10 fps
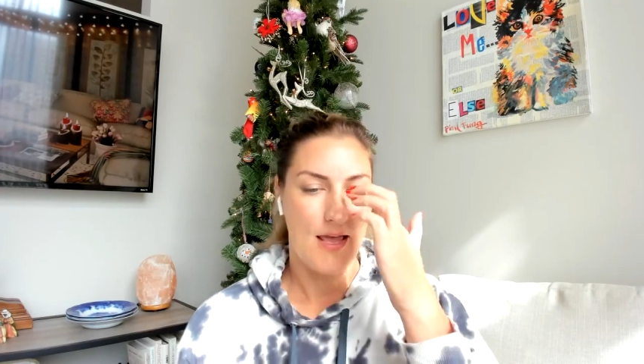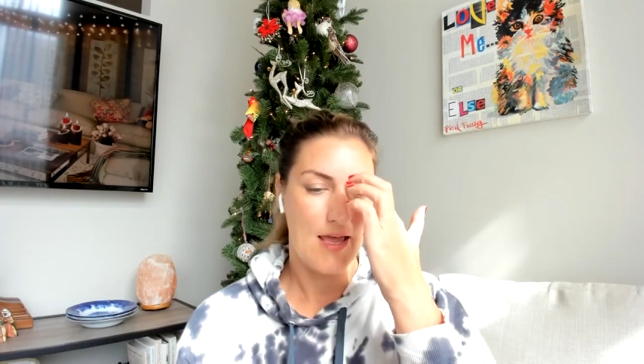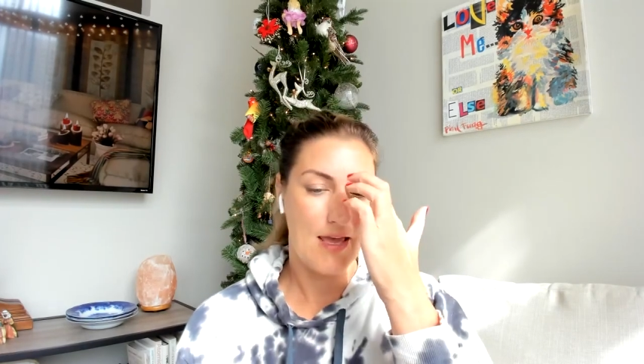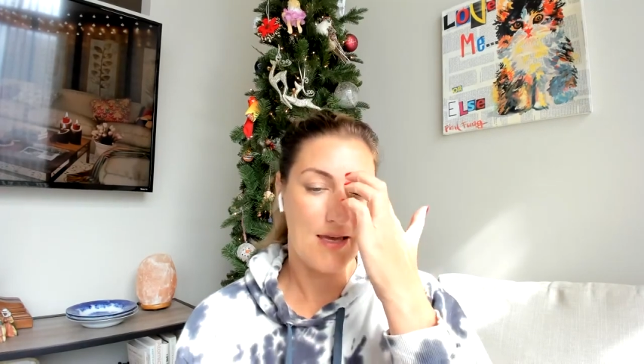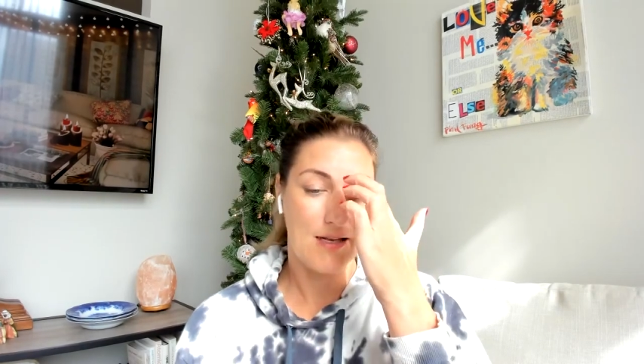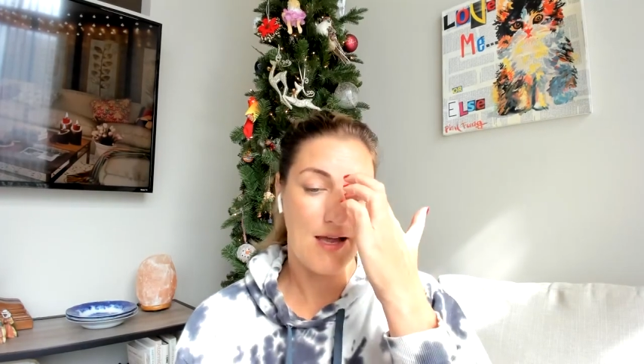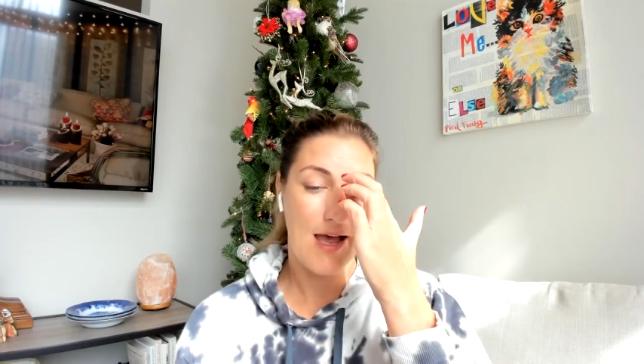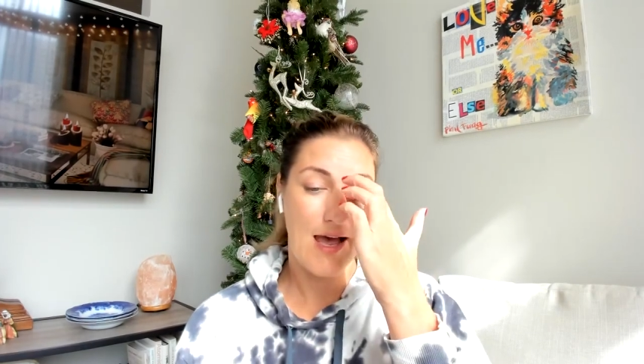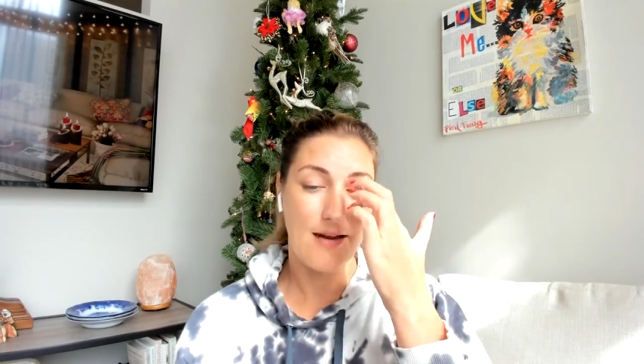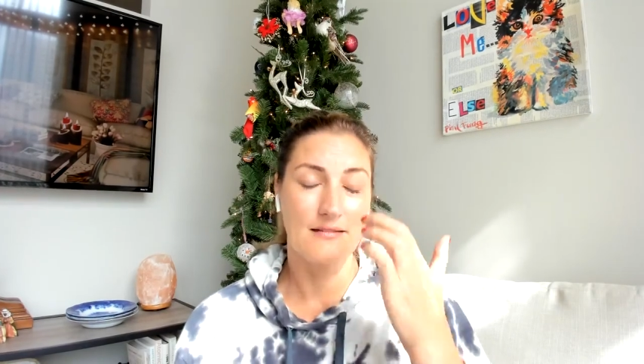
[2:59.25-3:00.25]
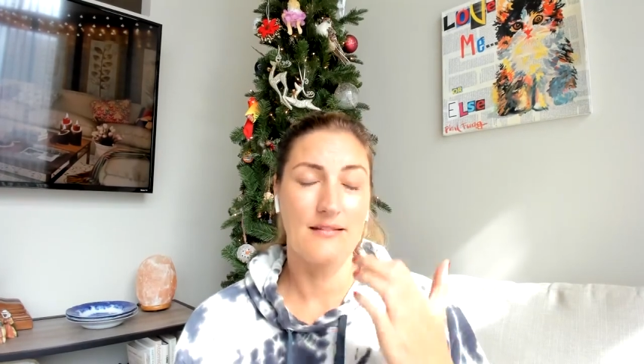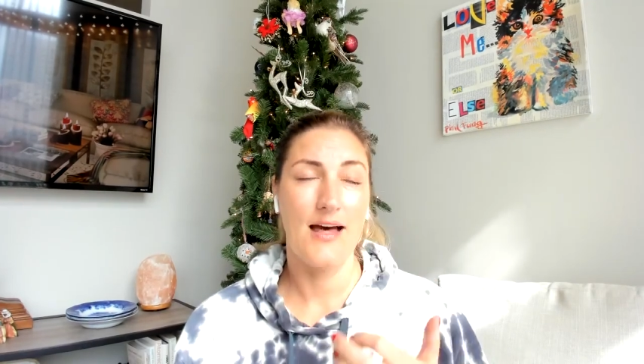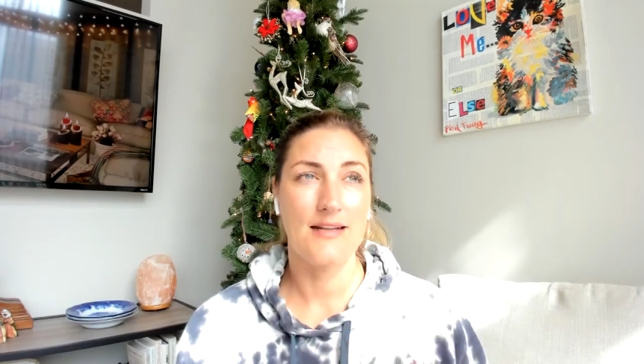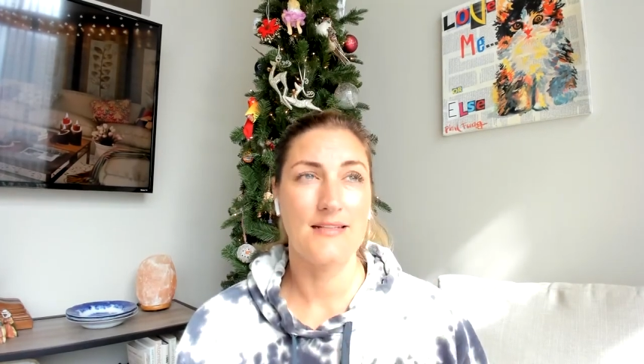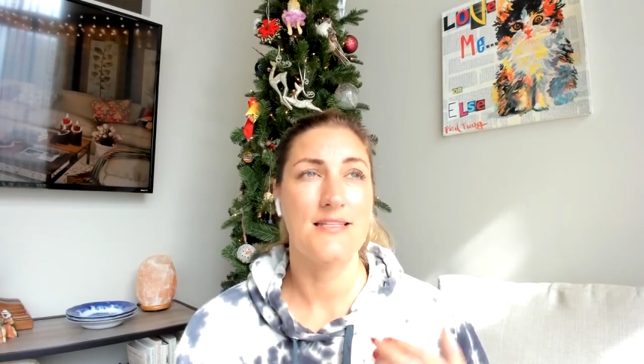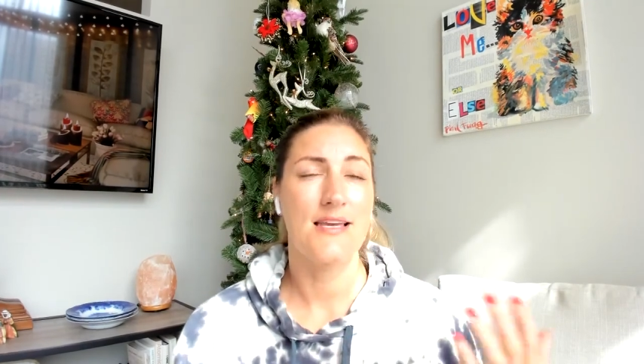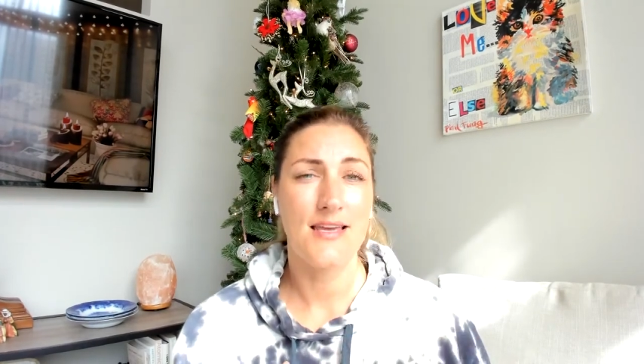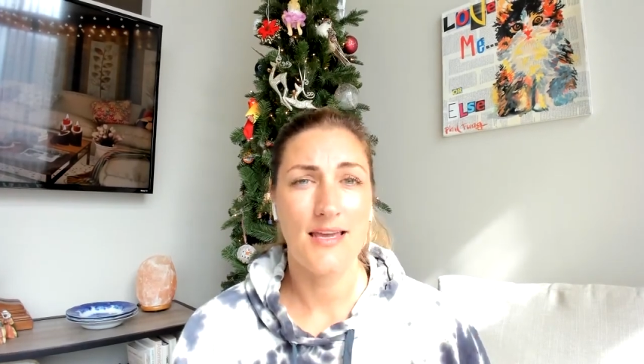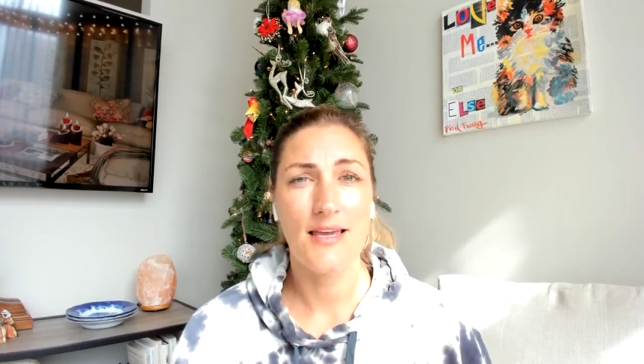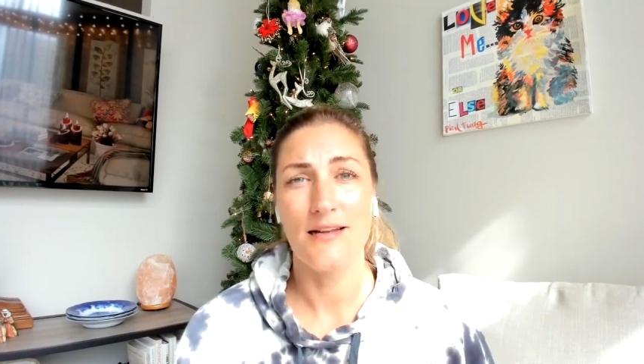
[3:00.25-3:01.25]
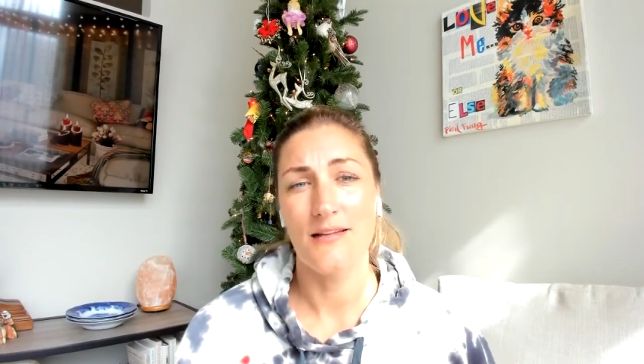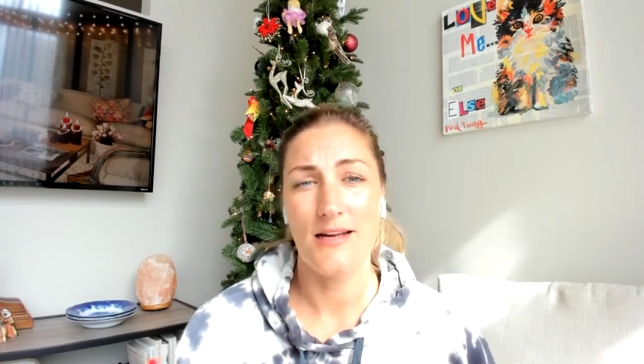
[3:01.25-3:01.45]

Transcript: And I had a lot of digging and a lot